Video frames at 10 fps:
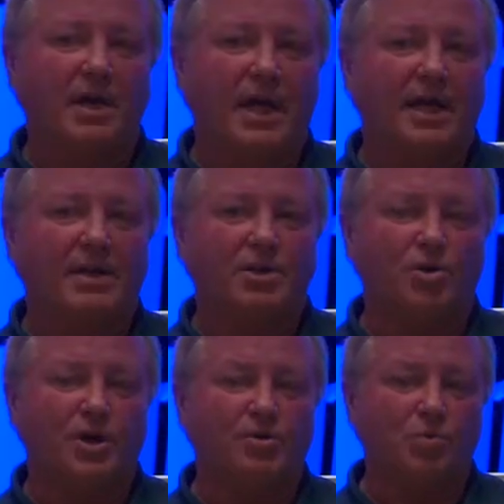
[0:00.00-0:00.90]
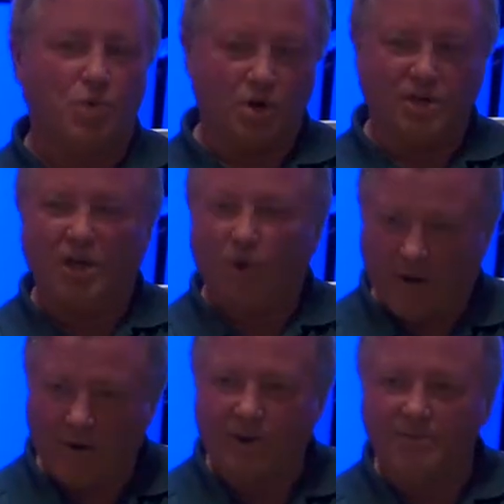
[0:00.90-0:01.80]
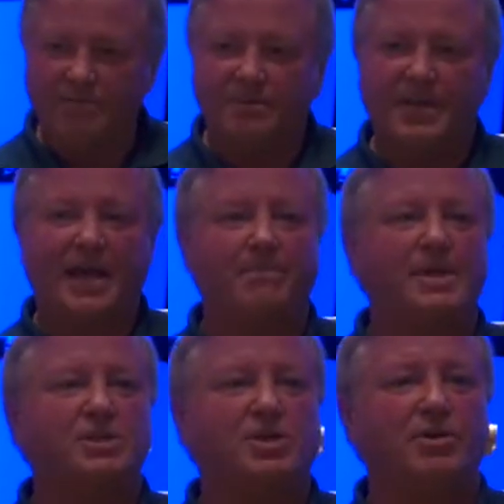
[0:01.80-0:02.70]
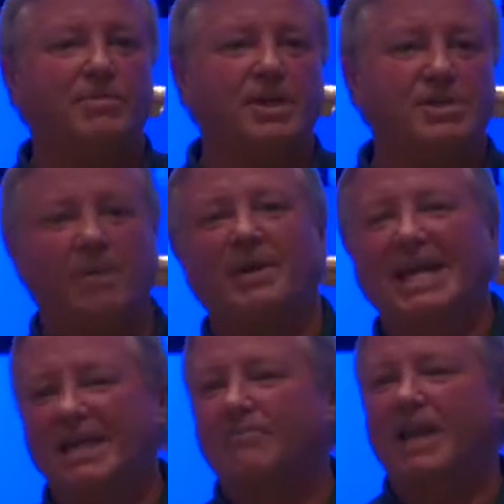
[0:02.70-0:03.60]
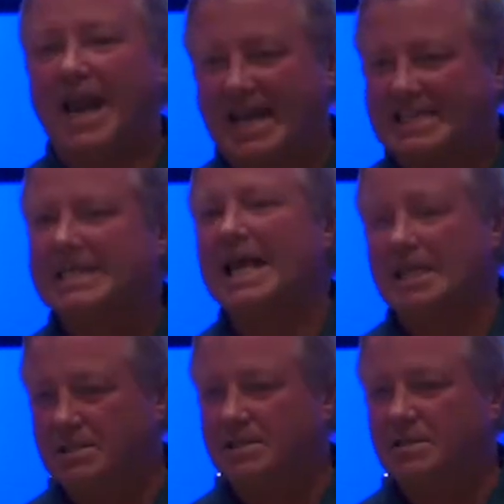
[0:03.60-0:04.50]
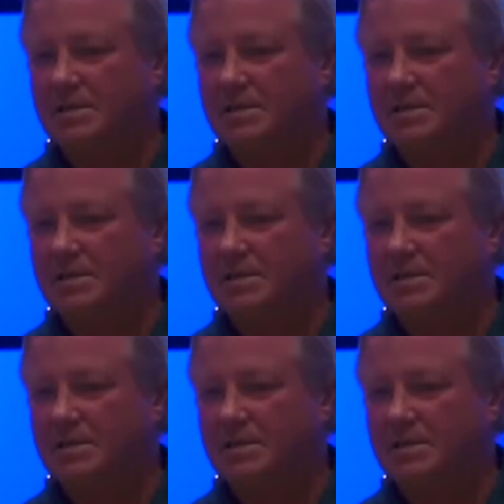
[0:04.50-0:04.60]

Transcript: and you'll hear the word declarative, and that basically means I'm going to give it an intent,